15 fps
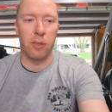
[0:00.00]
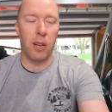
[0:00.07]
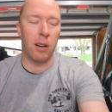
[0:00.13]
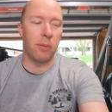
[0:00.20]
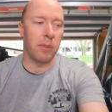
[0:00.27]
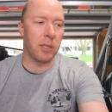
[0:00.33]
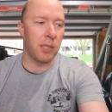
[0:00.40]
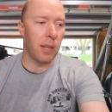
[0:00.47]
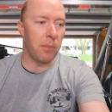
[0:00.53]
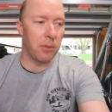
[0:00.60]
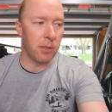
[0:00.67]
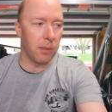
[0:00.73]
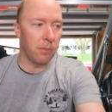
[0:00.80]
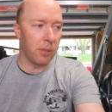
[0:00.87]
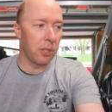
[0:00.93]
Well, not all my
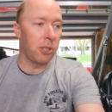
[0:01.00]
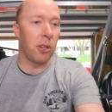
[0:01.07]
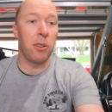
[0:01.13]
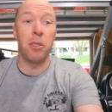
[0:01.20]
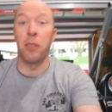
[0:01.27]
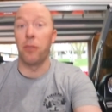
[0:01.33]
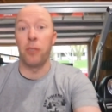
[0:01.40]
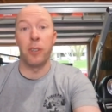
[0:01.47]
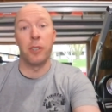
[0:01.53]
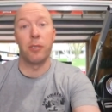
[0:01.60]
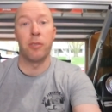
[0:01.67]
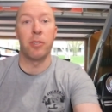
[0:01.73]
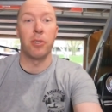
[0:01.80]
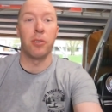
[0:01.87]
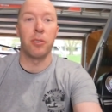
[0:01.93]
steps. I'm gonna show you the
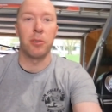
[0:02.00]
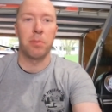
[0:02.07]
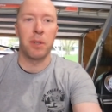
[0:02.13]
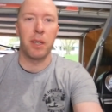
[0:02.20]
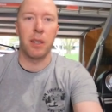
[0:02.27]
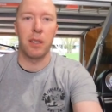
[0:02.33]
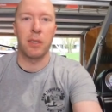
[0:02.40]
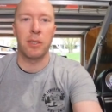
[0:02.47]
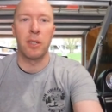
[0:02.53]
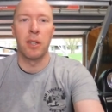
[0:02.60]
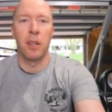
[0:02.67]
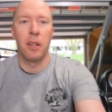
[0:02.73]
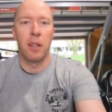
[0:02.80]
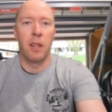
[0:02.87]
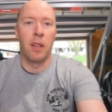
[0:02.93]
finished results, because
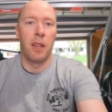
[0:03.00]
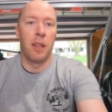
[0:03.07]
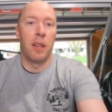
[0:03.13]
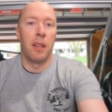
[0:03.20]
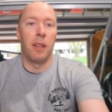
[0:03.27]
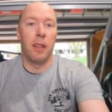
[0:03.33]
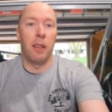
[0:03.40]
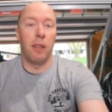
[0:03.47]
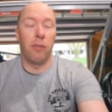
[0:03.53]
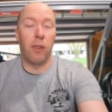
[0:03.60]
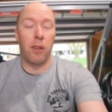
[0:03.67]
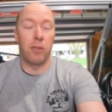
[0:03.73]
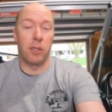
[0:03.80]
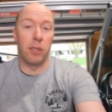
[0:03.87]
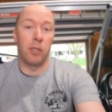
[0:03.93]
if
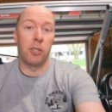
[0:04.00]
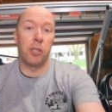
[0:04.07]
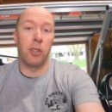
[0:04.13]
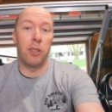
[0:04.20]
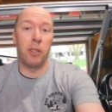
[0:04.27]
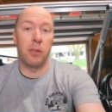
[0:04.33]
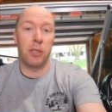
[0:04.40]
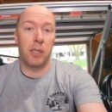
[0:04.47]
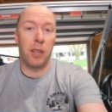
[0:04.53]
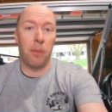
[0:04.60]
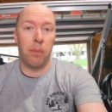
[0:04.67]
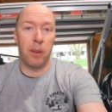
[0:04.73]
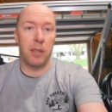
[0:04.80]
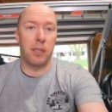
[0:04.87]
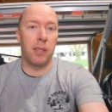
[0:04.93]
I was gonna show you
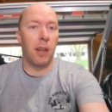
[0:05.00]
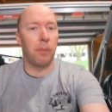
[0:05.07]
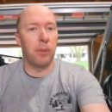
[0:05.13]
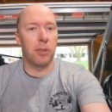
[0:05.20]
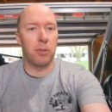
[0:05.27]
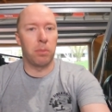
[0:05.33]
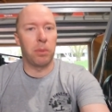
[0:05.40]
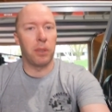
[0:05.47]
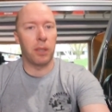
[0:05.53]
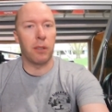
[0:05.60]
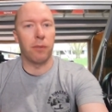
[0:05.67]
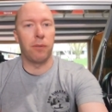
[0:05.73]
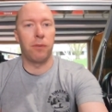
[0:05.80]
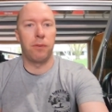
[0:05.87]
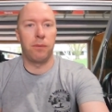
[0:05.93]
step by step, this would be
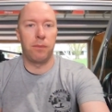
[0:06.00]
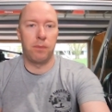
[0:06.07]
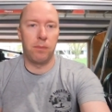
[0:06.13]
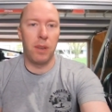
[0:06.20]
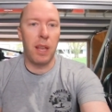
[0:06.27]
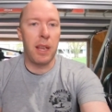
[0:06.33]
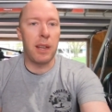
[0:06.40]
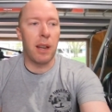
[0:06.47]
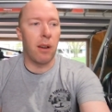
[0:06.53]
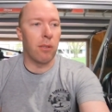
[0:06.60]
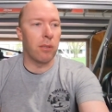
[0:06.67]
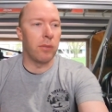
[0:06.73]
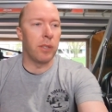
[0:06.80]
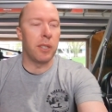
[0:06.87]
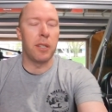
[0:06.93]
like a
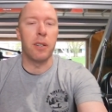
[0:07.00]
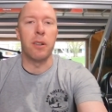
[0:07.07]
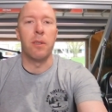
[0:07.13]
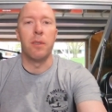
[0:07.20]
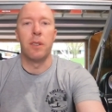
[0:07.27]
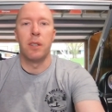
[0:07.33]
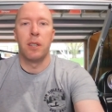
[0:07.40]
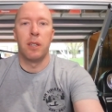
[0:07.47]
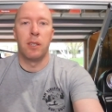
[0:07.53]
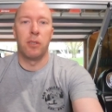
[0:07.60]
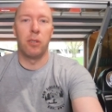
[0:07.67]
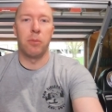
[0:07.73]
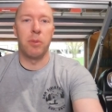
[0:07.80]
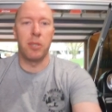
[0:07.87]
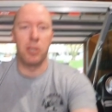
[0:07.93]
8-hour video.
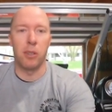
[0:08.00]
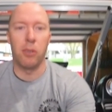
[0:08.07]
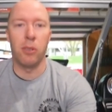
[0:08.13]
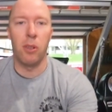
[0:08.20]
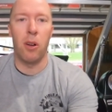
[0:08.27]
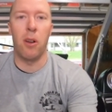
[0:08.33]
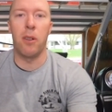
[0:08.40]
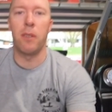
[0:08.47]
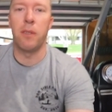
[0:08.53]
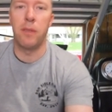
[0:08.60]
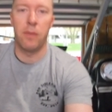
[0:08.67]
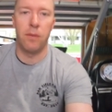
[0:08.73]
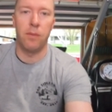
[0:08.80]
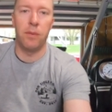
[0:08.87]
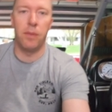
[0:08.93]
It took me so long.